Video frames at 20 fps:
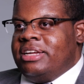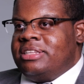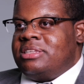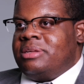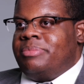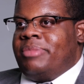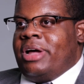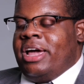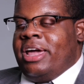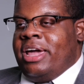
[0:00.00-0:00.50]

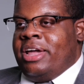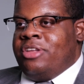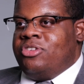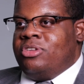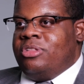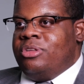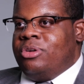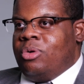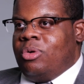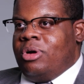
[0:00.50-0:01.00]
It's a Maya
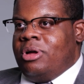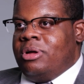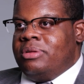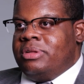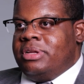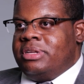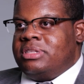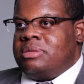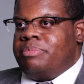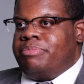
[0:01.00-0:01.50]
Angelou
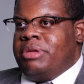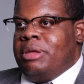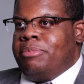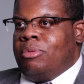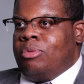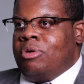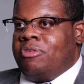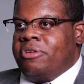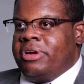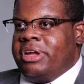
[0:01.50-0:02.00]
quote. It's
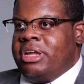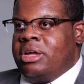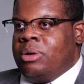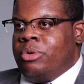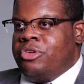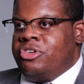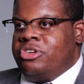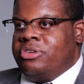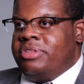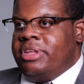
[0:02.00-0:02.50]
people will forget
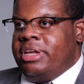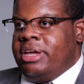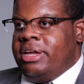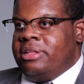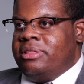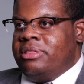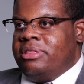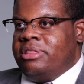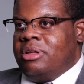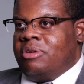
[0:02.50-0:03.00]
what you
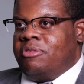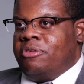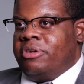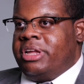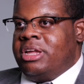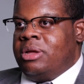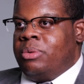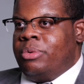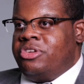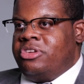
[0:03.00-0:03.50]
did, they'll
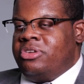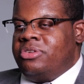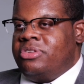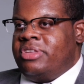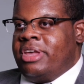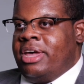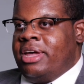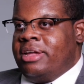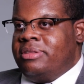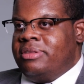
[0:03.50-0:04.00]
forget what you
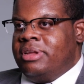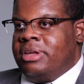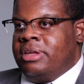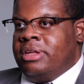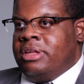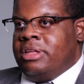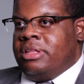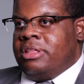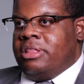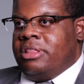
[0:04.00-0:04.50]
said.
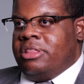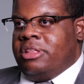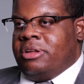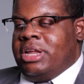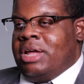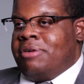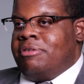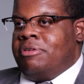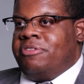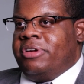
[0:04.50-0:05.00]
They'll
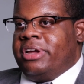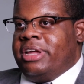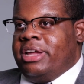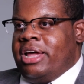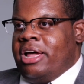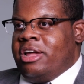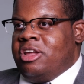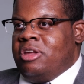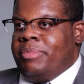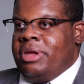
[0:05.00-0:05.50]
never forget
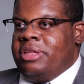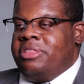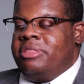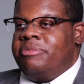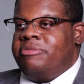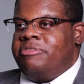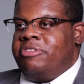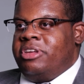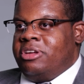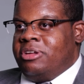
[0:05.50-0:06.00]
how you made
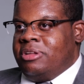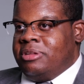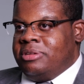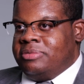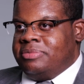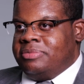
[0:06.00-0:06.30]
them feel.